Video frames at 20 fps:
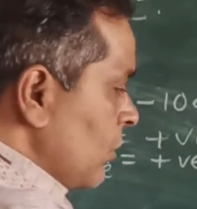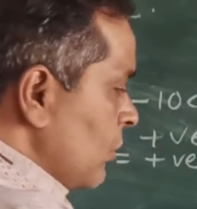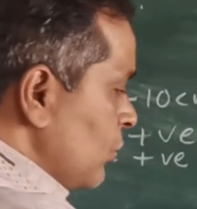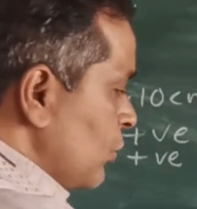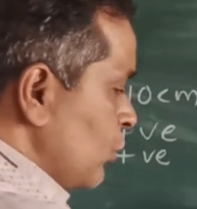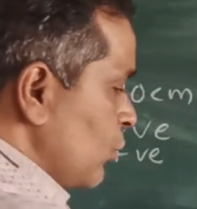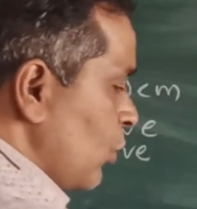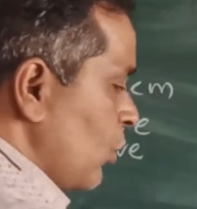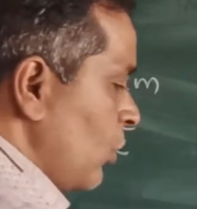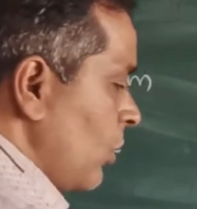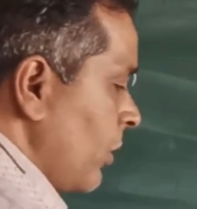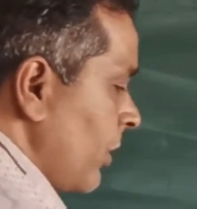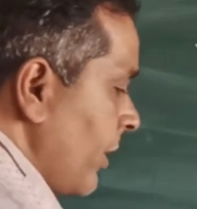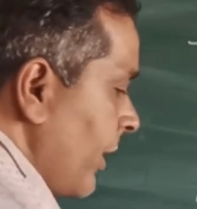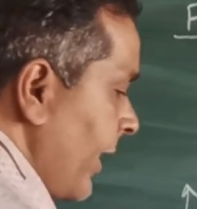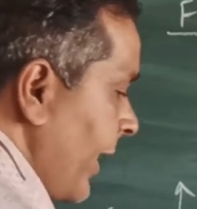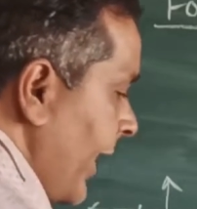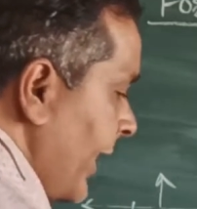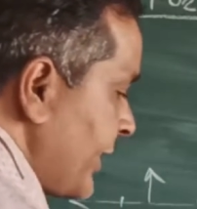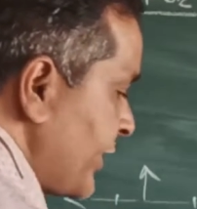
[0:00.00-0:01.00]

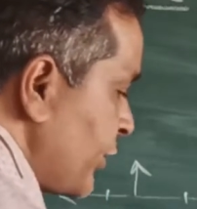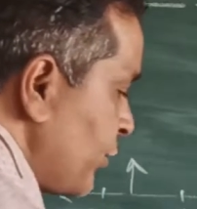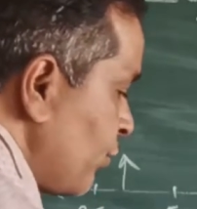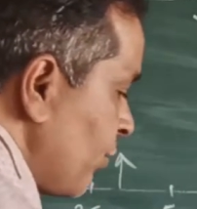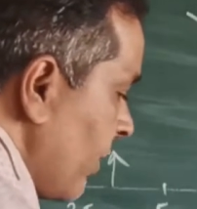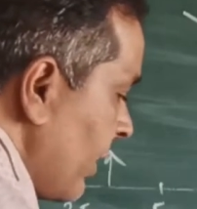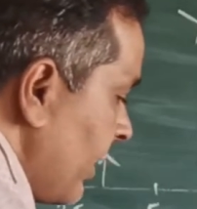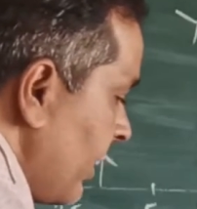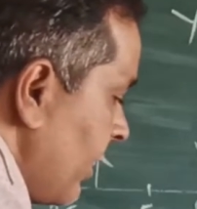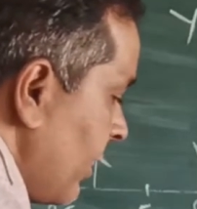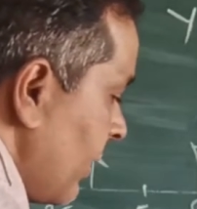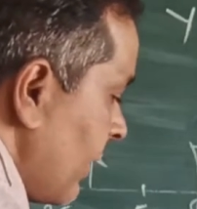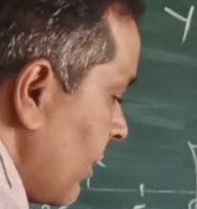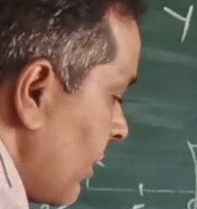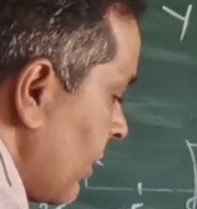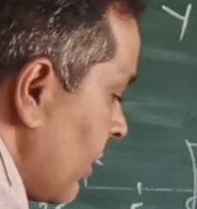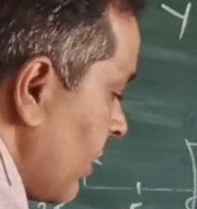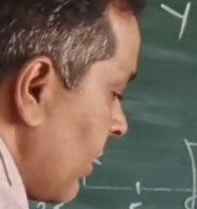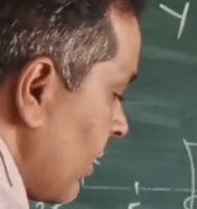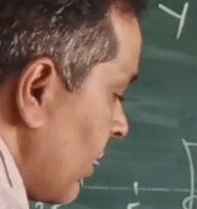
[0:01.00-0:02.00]
So
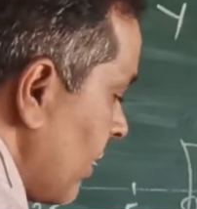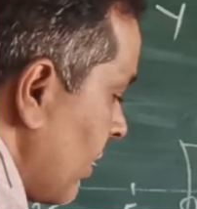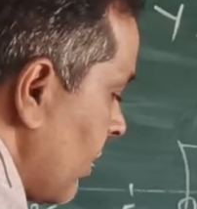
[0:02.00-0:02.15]
h1